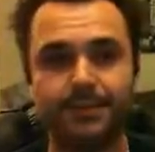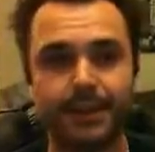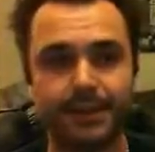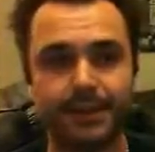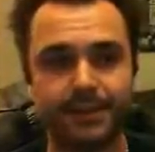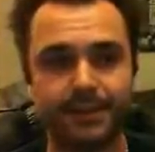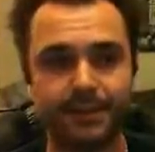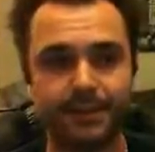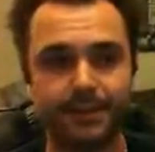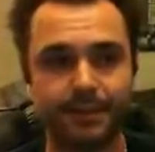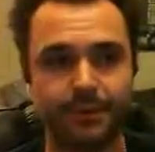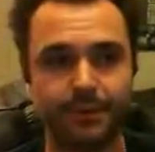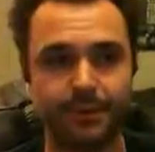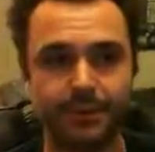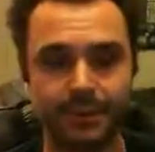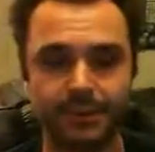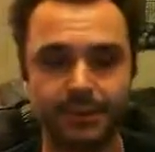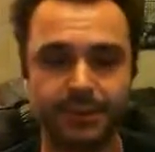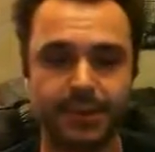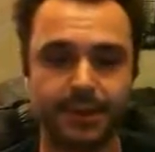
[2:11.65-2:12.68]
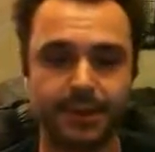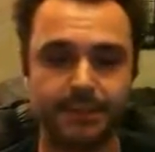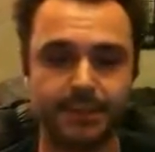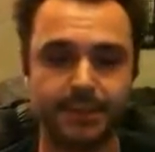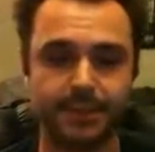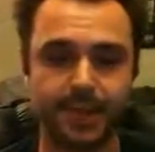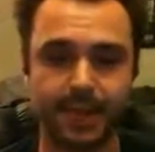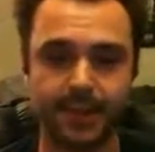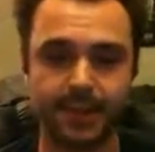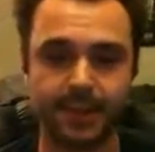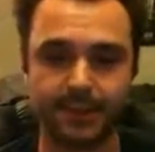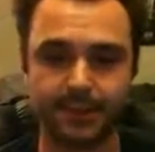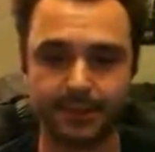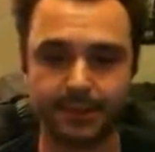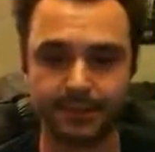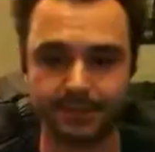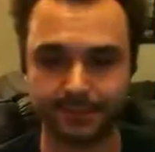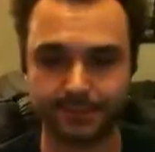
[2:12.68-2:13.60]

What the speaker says: because of the Imperial Fist chapter tactics.